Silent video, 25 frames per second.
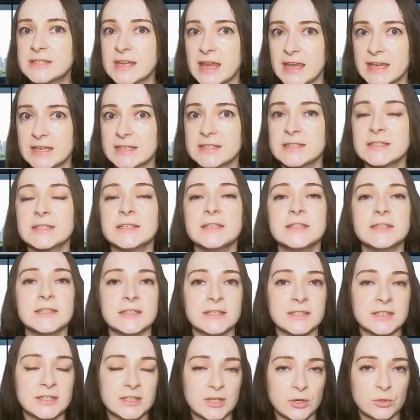taxes
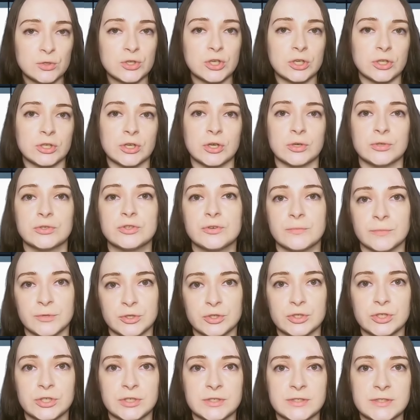and social
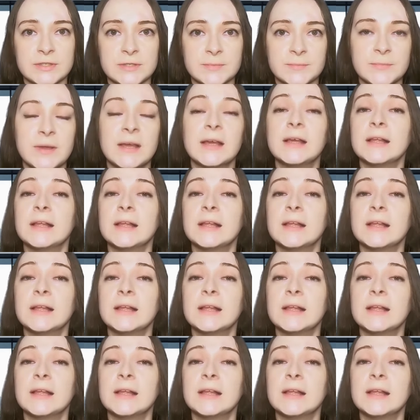contributions,